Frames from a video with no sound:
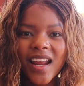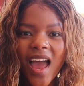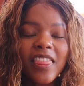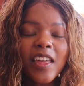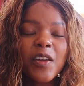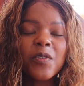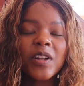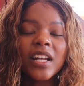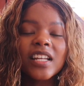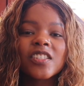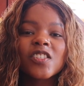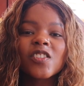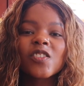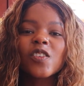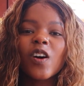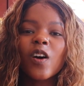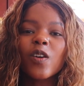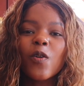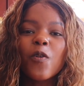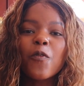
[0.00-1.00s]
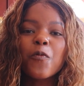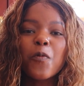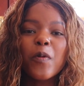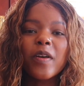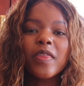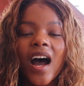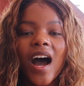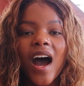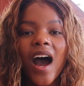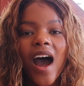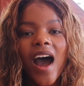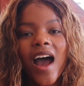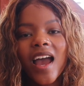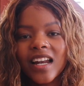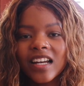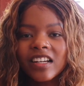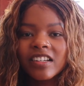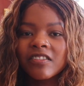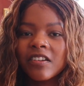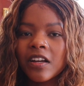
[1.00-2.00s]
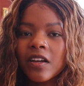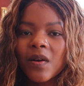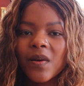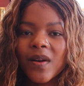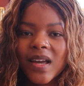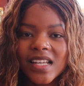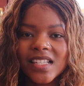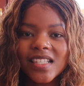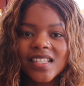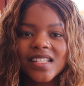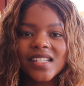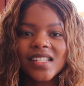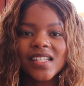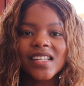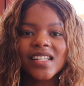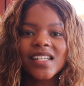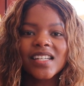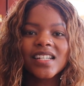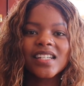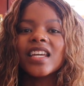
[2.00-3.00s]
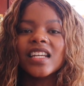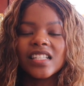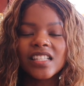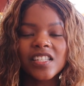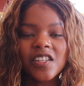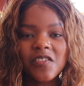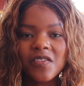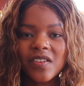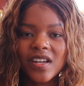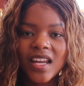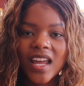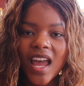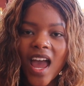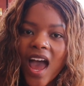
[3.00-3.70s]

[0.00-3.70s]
I think let's start off with a highly requested eatery,